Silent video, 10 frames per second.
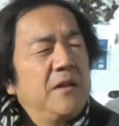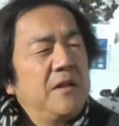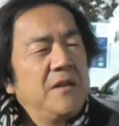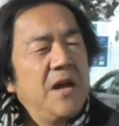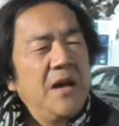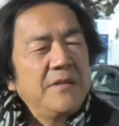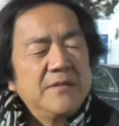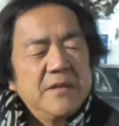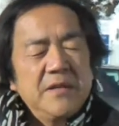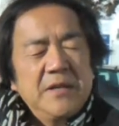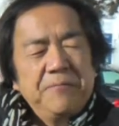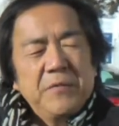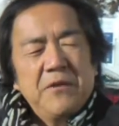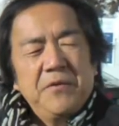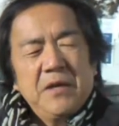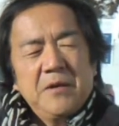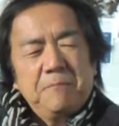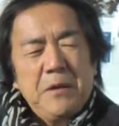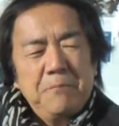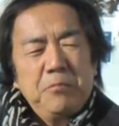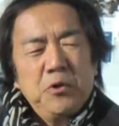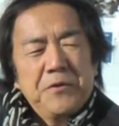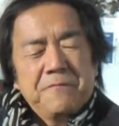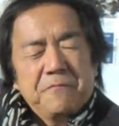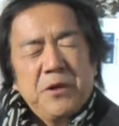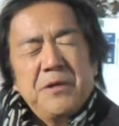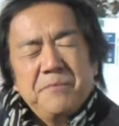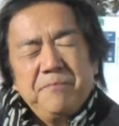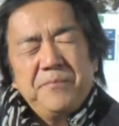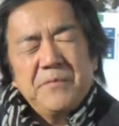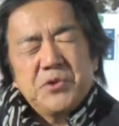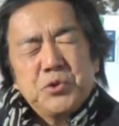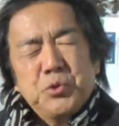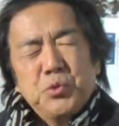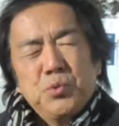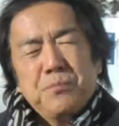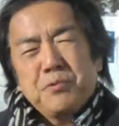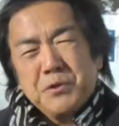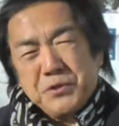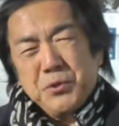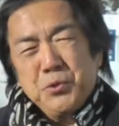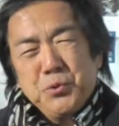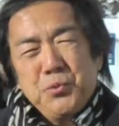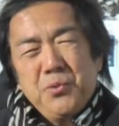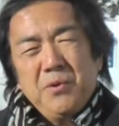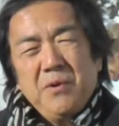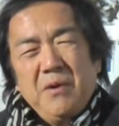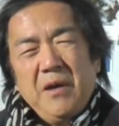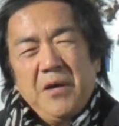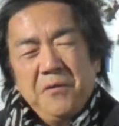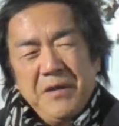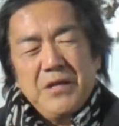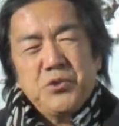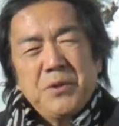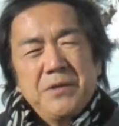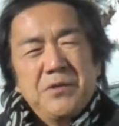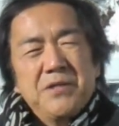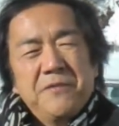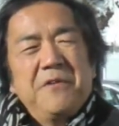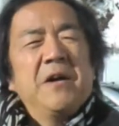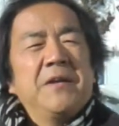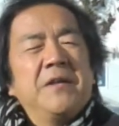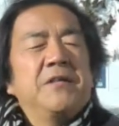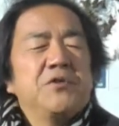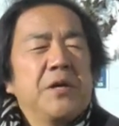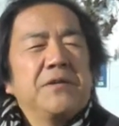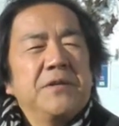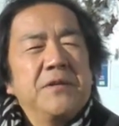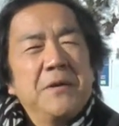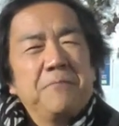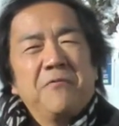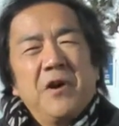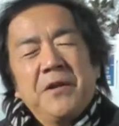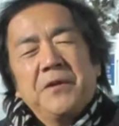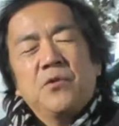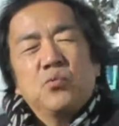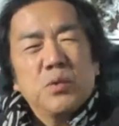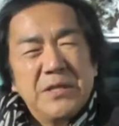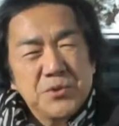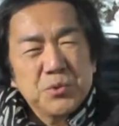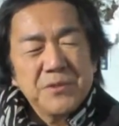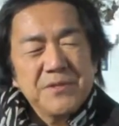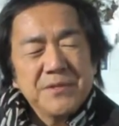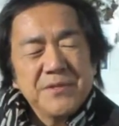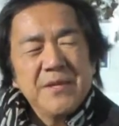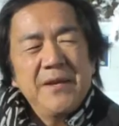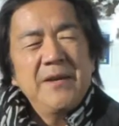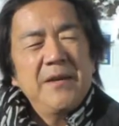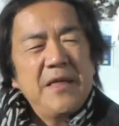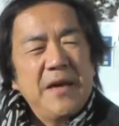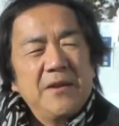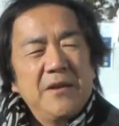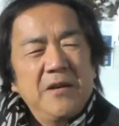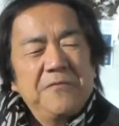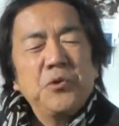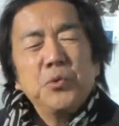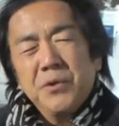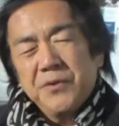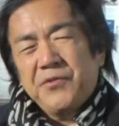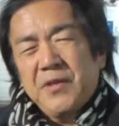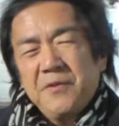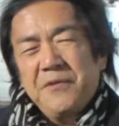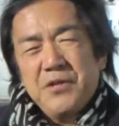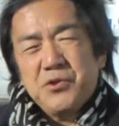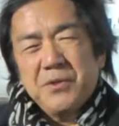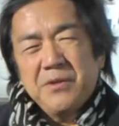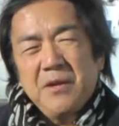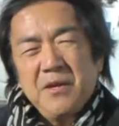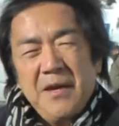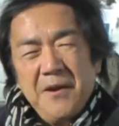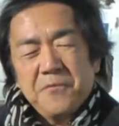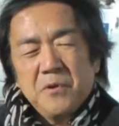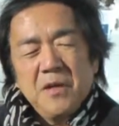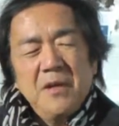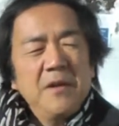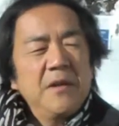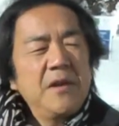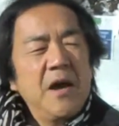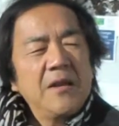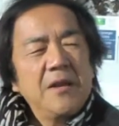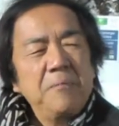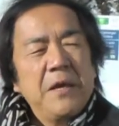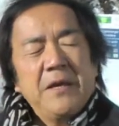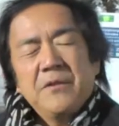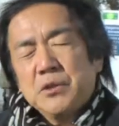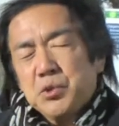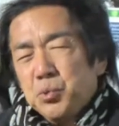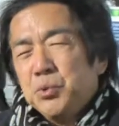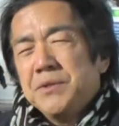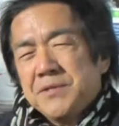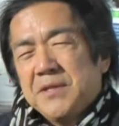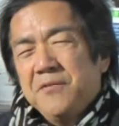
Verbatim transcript: Not uh, giving people the freedom to pursue innovation and to define an agenda, not providing the resources that uh, fuels the innovation uh, effort, not making the tools